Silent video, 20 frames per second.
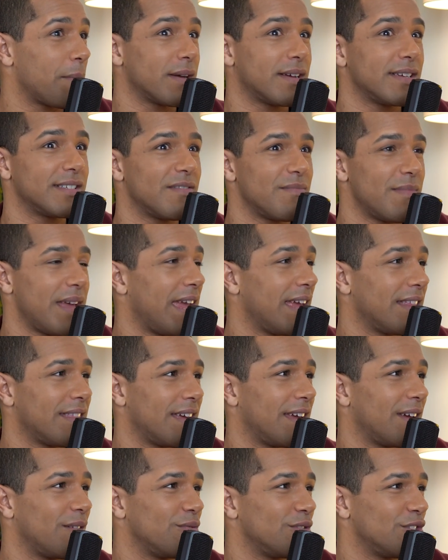because of me
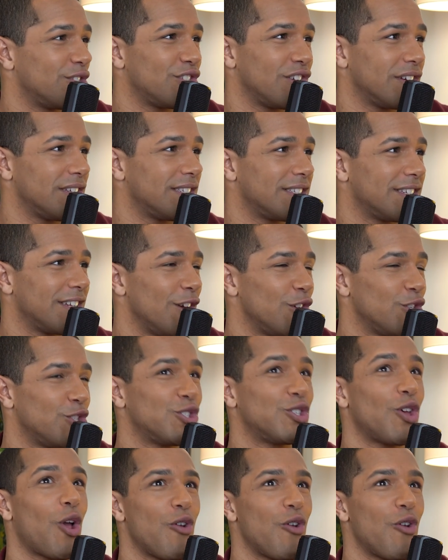that it was just so